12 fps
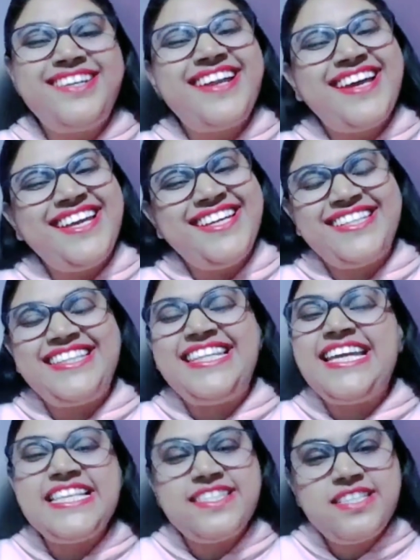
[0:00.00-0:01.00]
right.
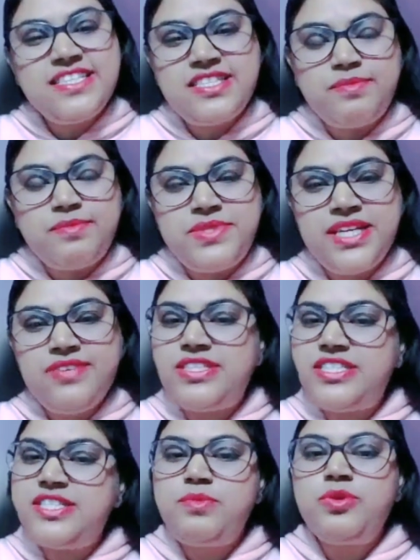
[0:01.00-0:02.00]
They is the subject,
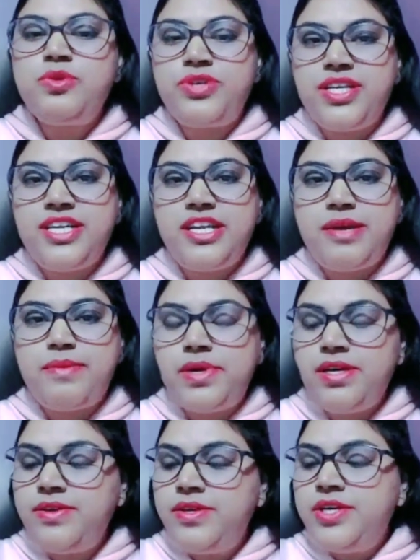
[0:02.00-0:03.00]
which is plural in
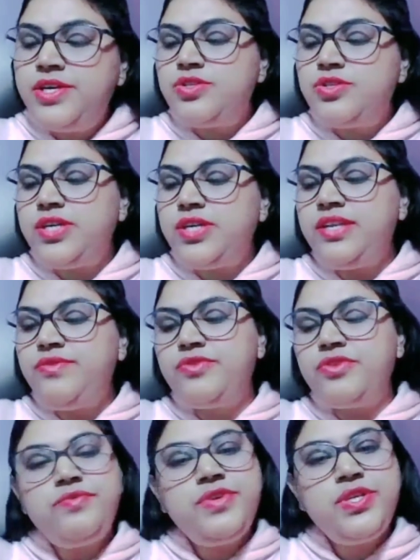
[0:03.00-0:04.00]
number. So in
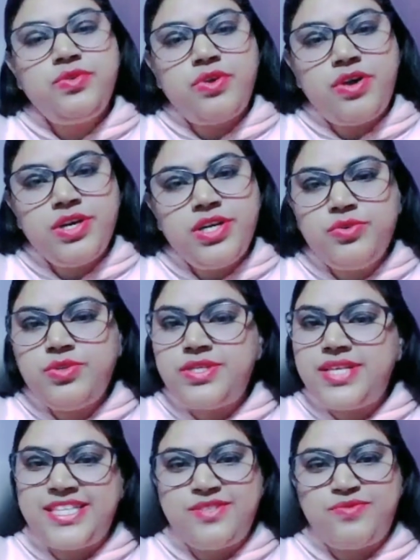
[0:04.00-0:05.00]
verb, we do not use
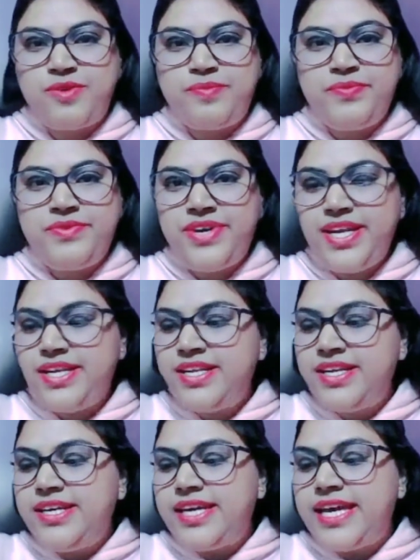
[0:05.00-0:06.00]
as form, right?
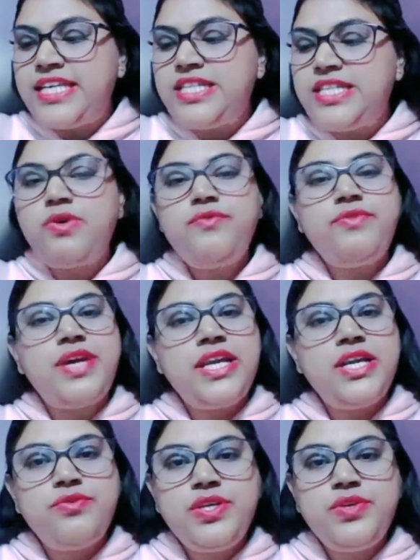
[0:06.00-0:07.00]
As form, where
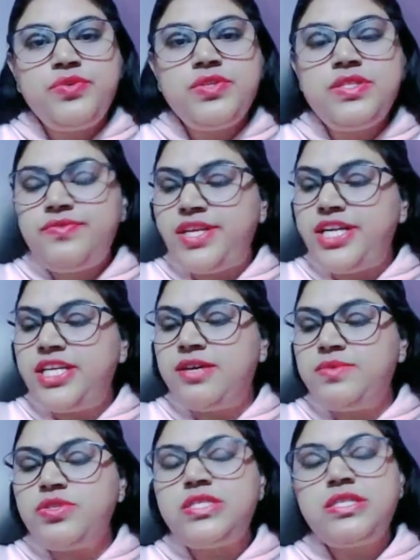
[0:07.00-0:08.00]
do we use when it
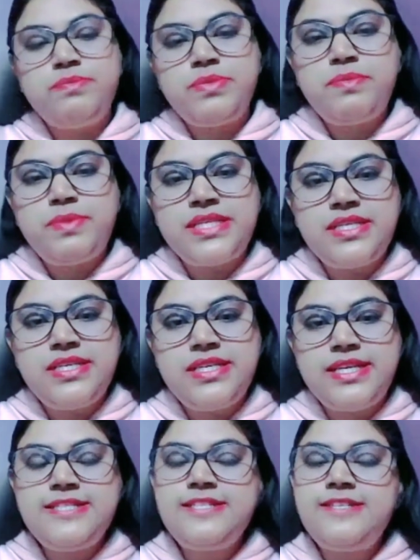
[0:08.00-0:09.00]
comes to simple present tense?